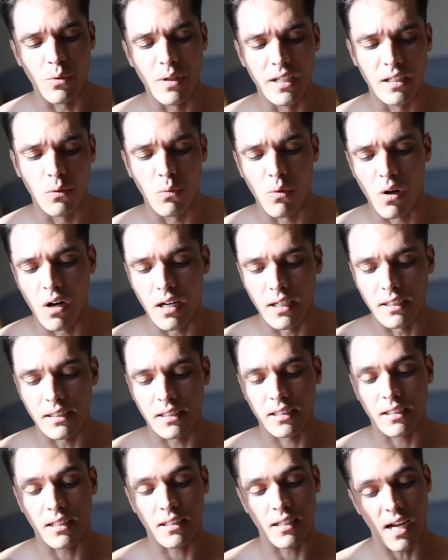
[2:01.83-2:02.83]
Queen of
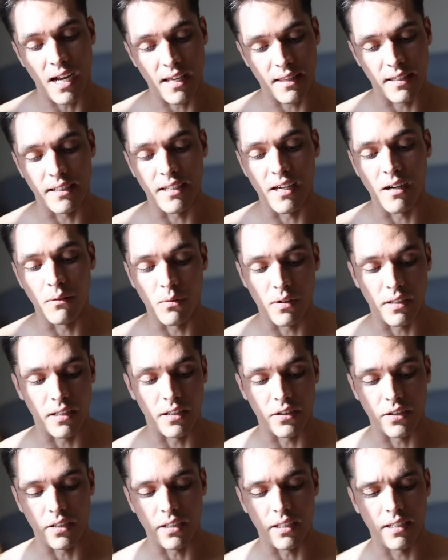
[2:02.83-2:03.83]
Wands, and the Devil
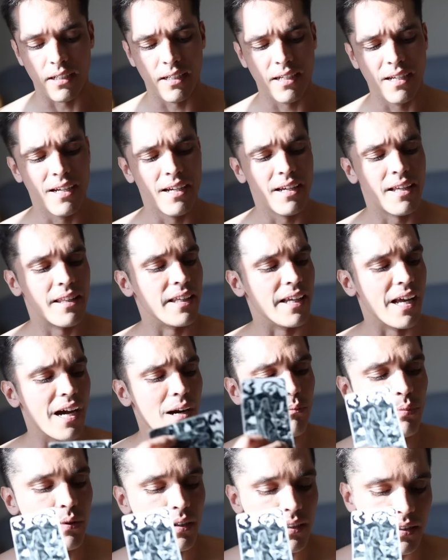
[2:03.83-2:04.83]
Energy. The
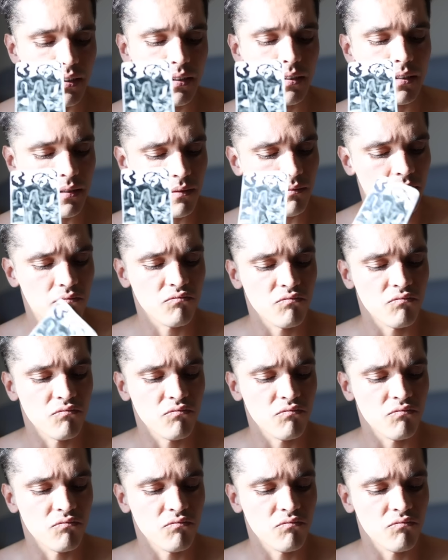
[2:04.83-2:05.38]
Empress.